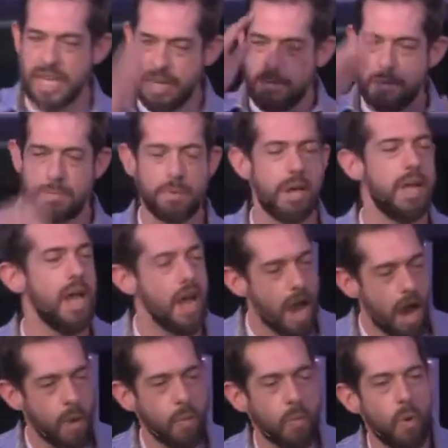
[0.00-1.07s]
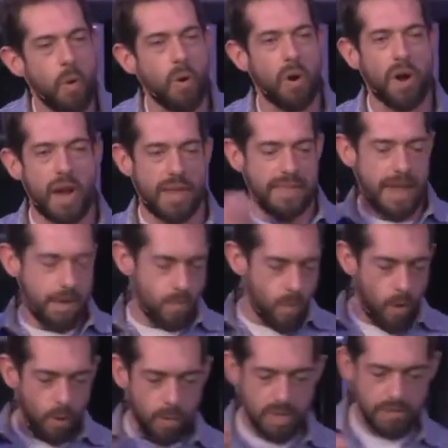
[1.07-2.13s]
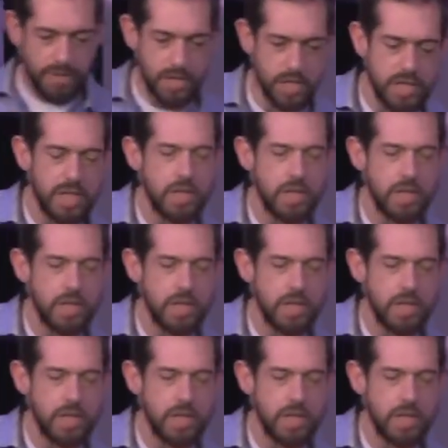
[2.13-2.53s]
he would put a war, and that war would eventually